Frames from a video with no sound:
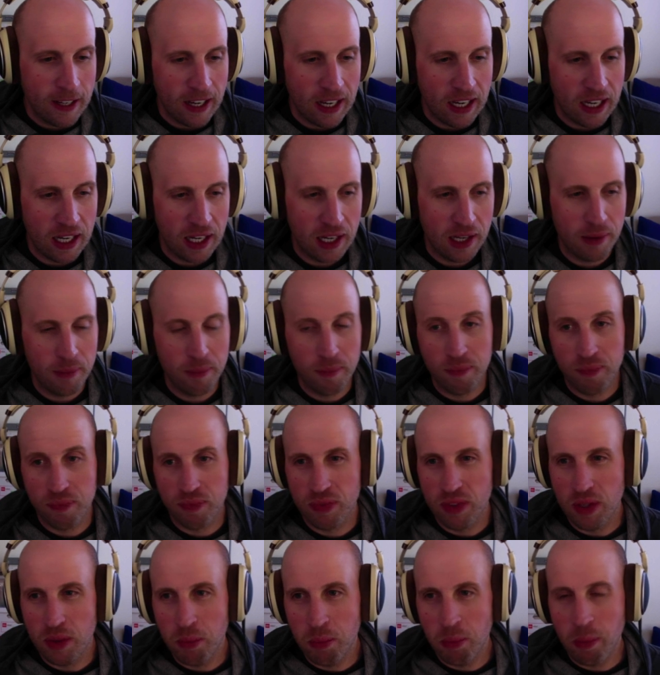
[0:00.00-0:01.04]
Um,
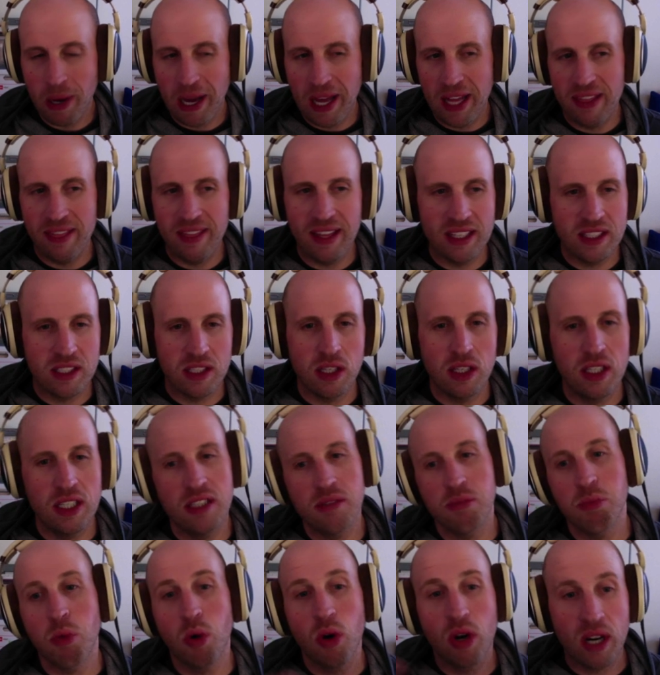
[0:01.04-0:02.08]
but that's a
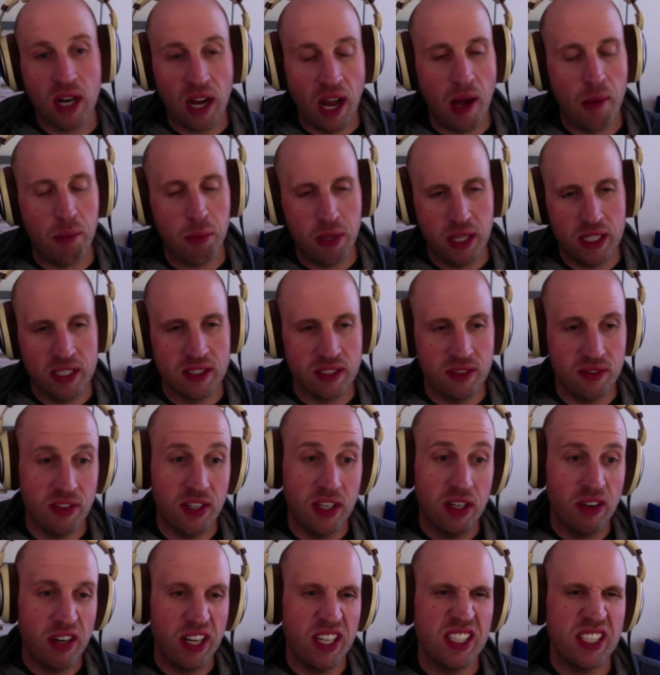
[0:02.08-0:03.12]
more complex
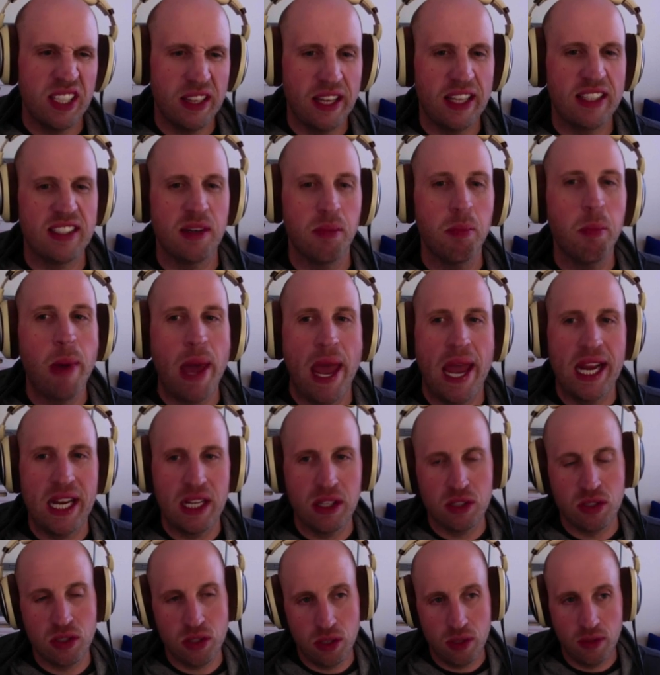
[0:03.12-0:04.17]
configuration. That's a
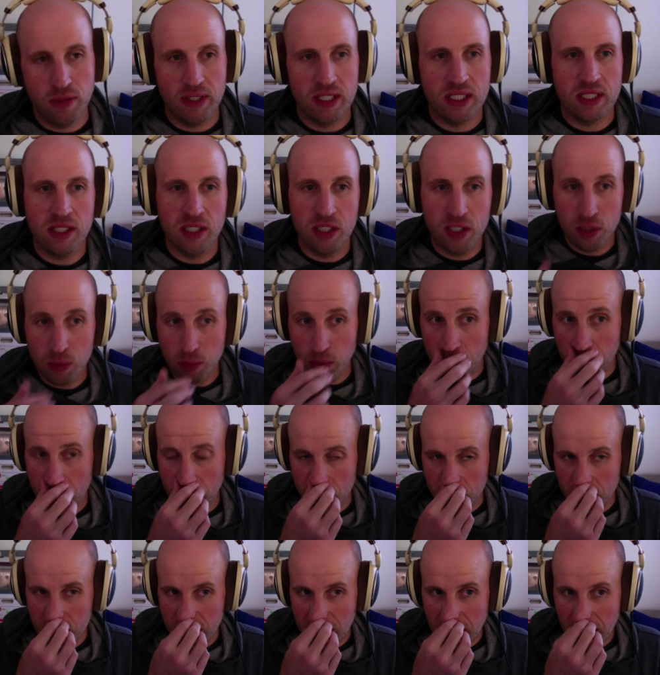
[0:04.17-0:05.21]
paid service that you would
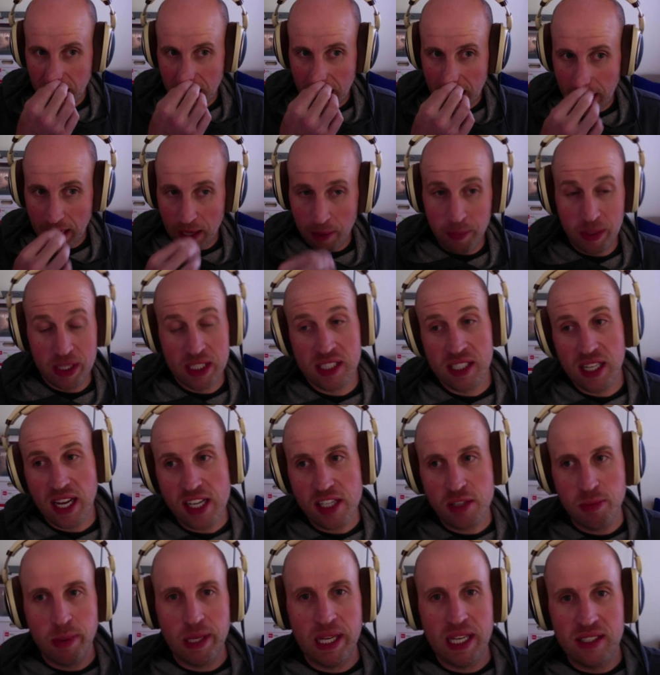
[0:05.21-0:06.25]
use. Um, it's
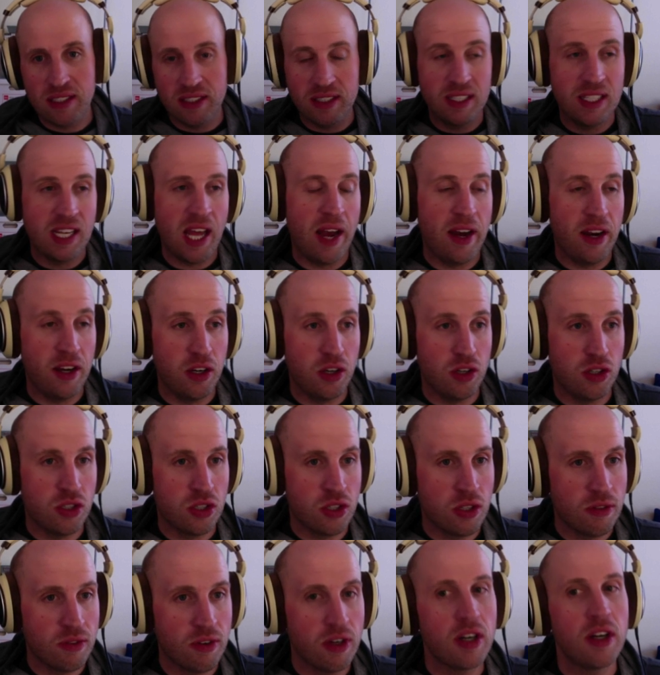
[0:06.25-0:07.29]
nice because it's not on your
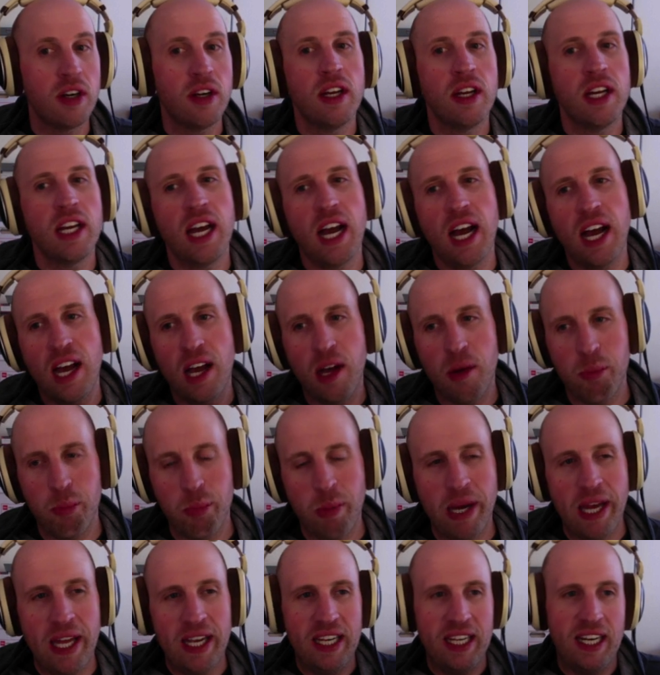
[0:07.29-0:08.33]
server, um,
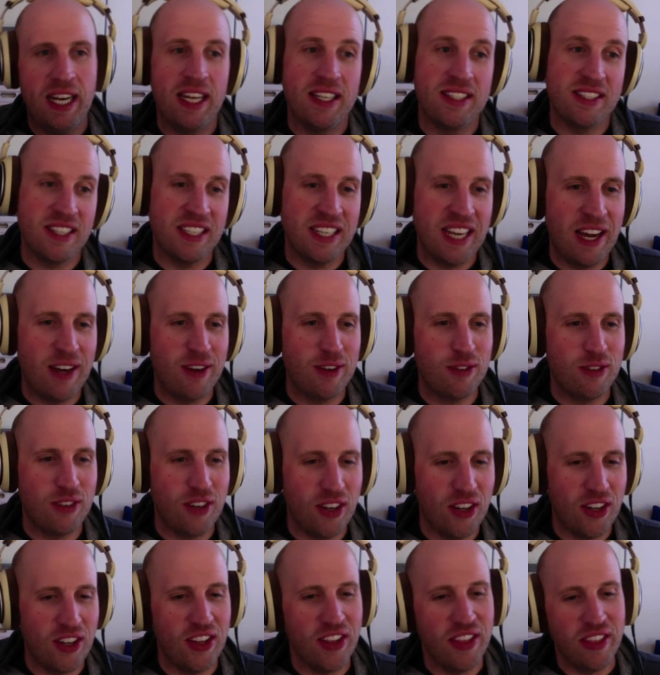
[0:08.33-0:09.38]
but it has the
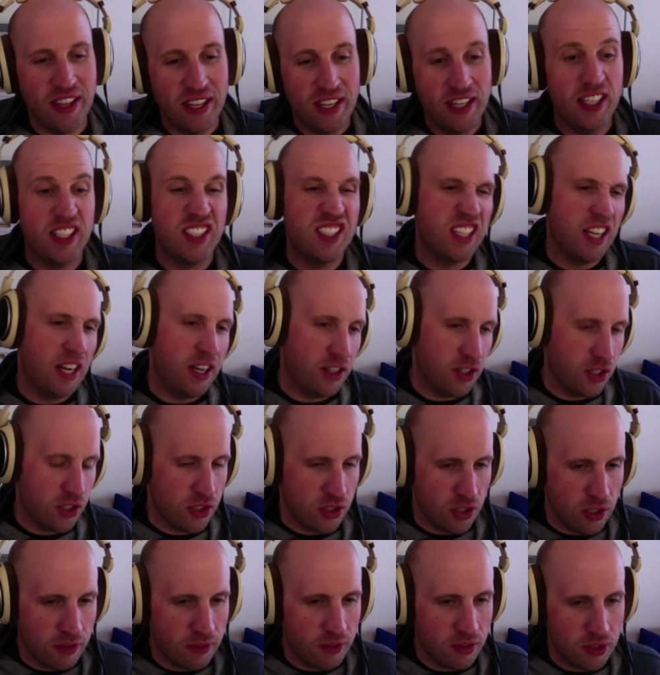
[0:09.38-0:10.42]
downfall that it's not on your
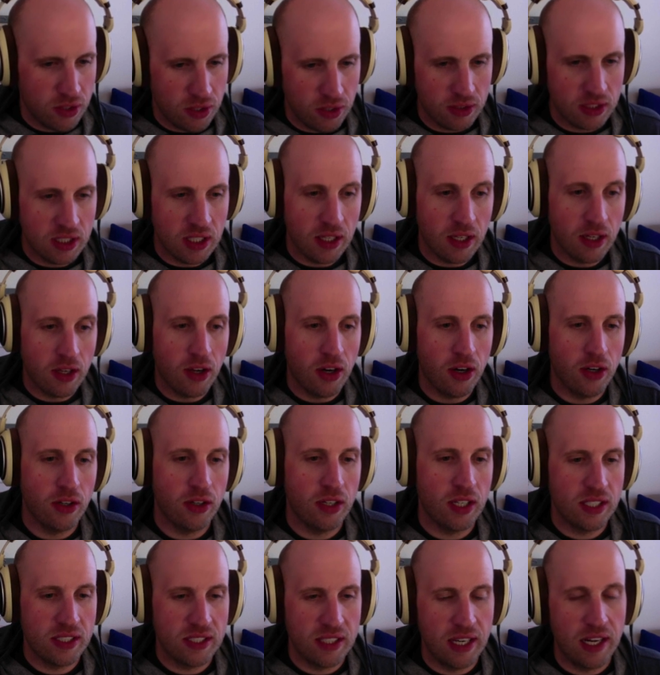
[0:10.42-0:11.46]
server, so it's a little harder
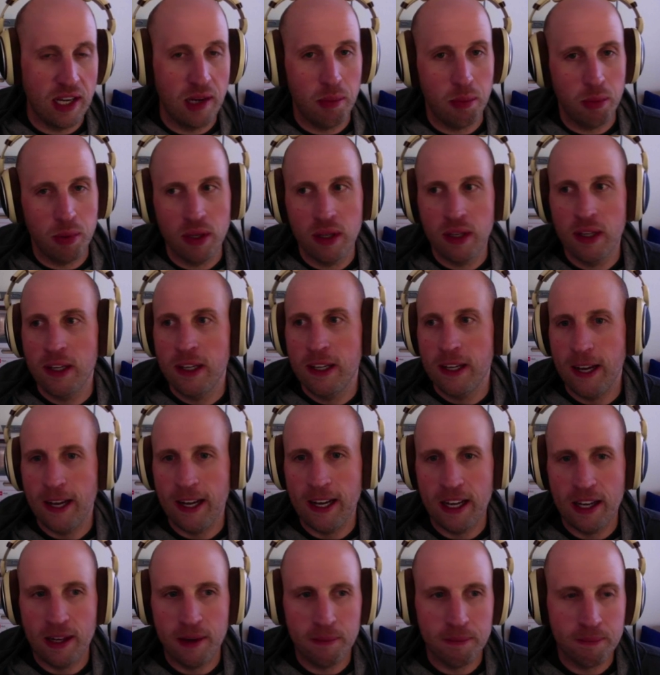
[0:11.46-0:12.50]
to set up.
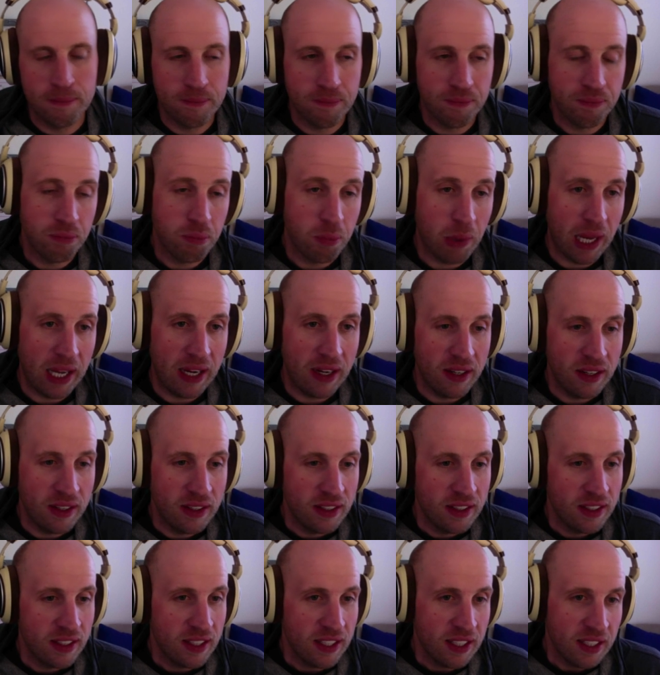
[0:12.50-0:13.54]
Um, but
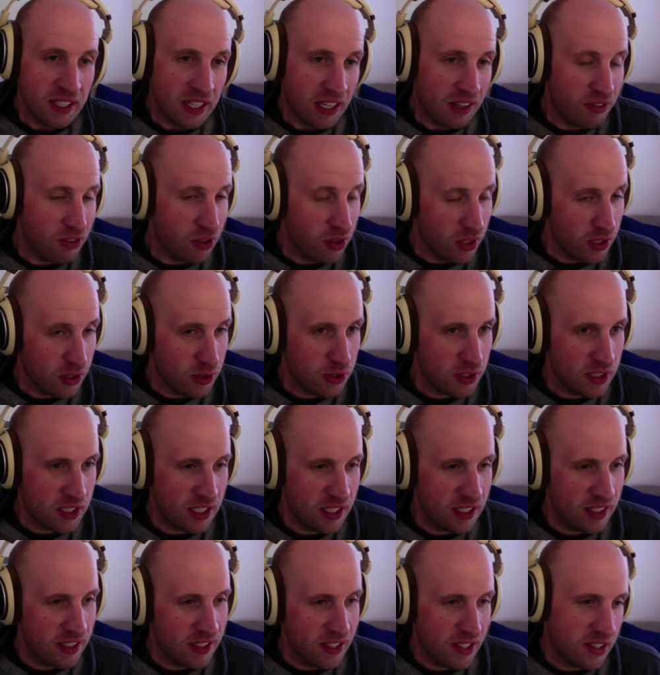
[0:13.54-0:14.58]
if you're
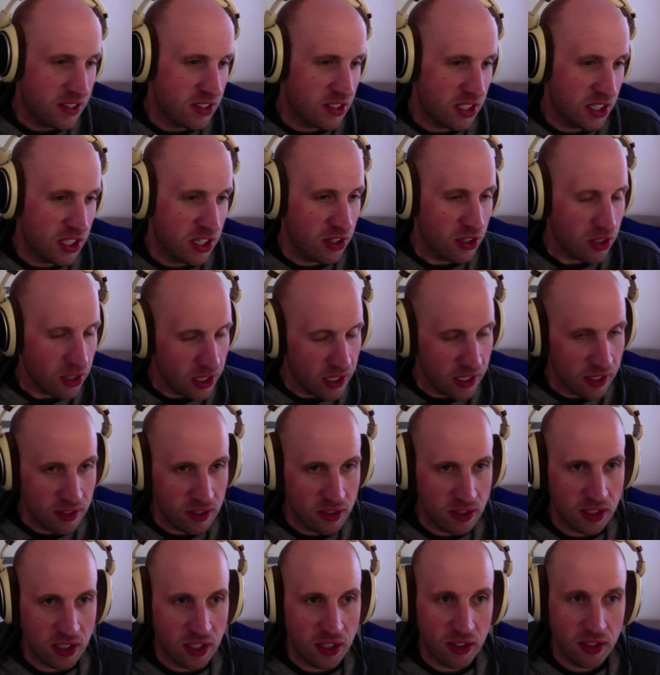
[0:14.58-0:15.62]
interested in security,
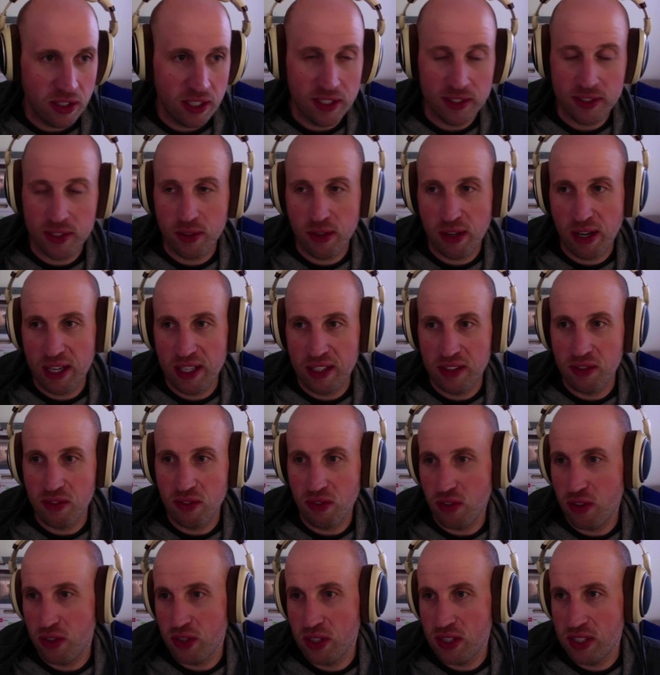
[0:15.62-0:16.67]
Sucuri is a great
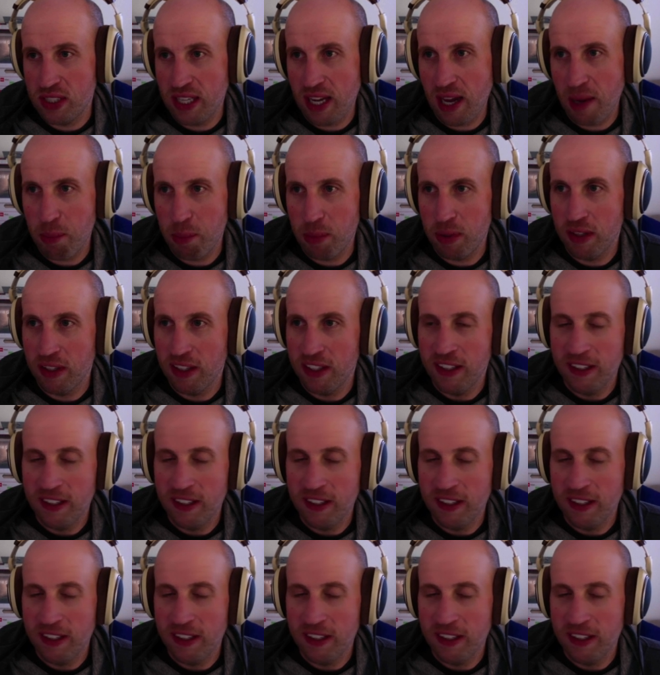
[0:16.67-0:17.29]
first stop.